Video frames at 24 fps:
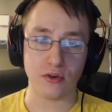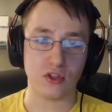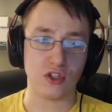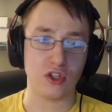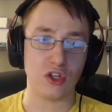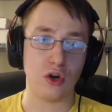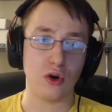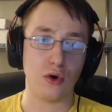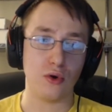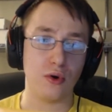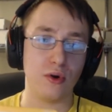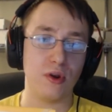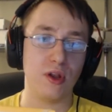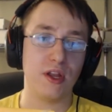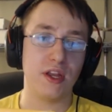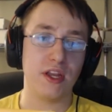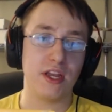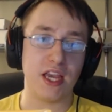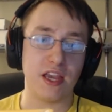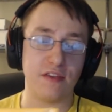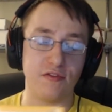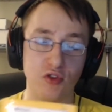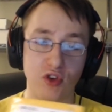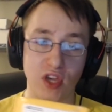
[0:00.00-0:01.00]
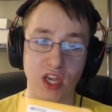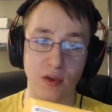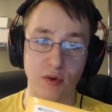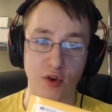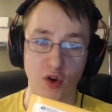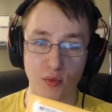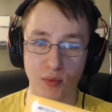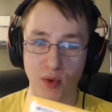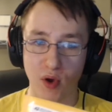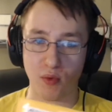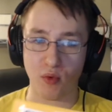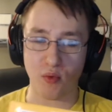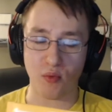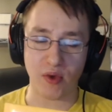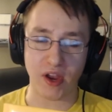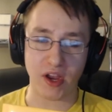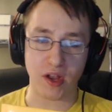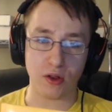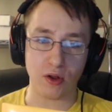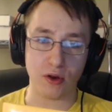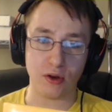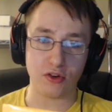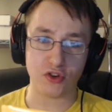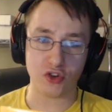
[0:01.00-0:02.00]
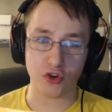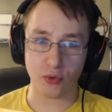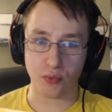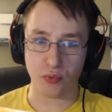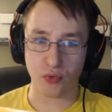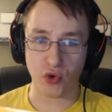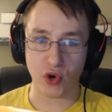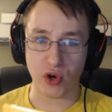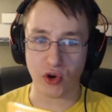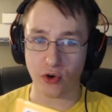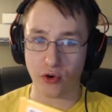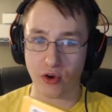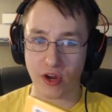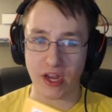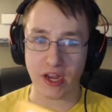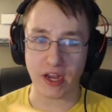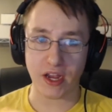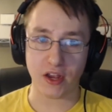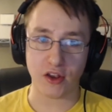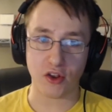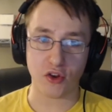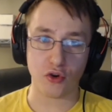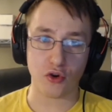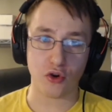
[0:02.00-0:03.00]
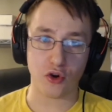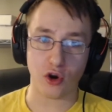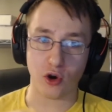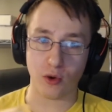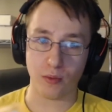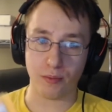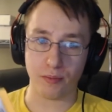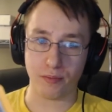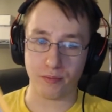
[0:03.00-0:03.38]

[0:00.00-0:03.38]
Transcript: So if you get your bubble mailers, your printer ink, your